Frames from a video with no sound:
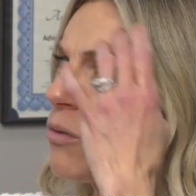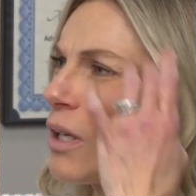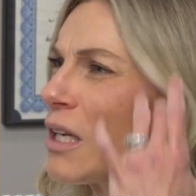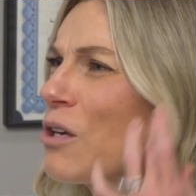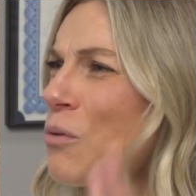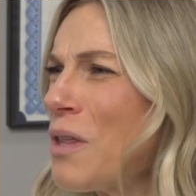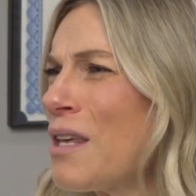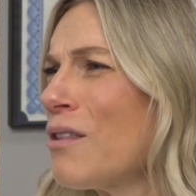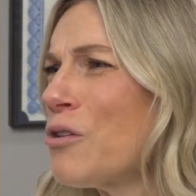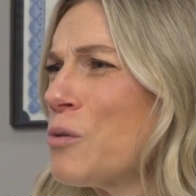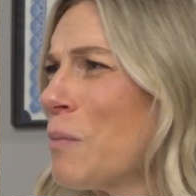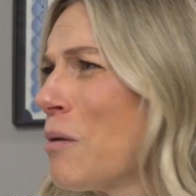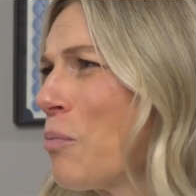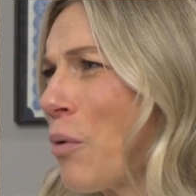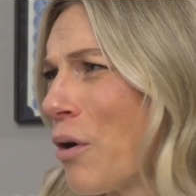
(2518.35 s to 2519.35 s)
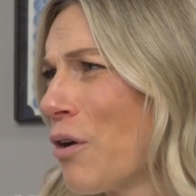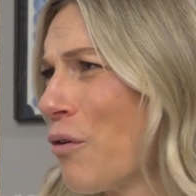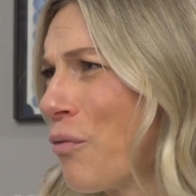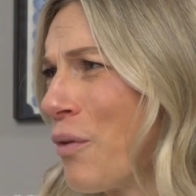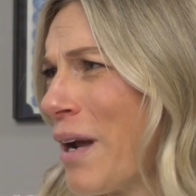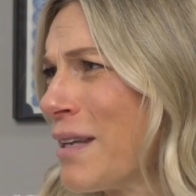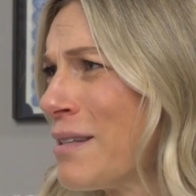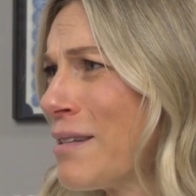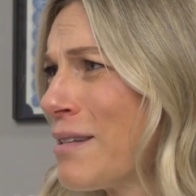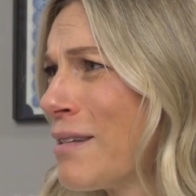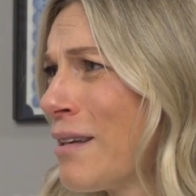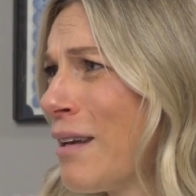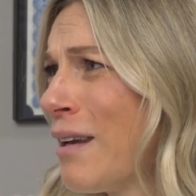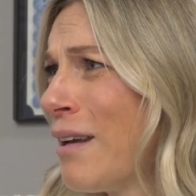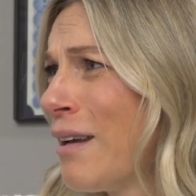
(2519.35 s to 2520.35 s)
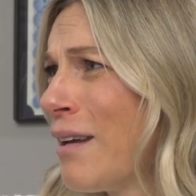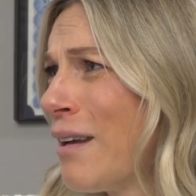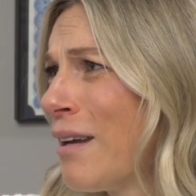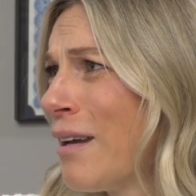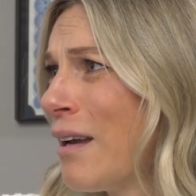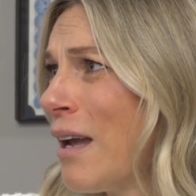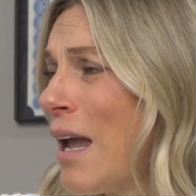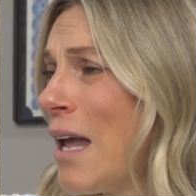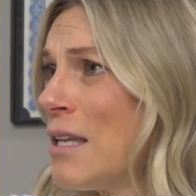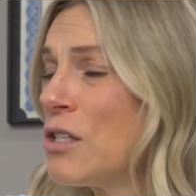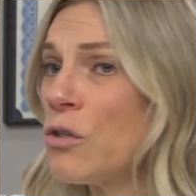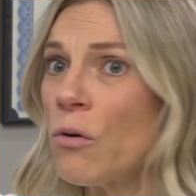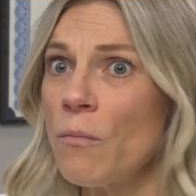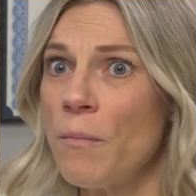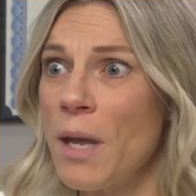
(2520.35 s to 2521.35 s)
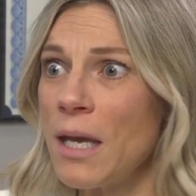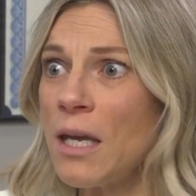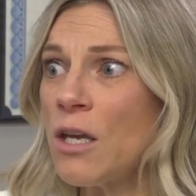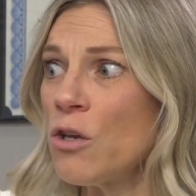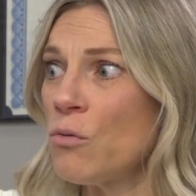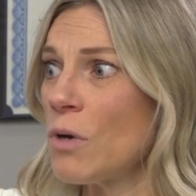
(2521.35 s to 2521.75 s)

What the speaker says: Like, you think those people are your friends? And so making you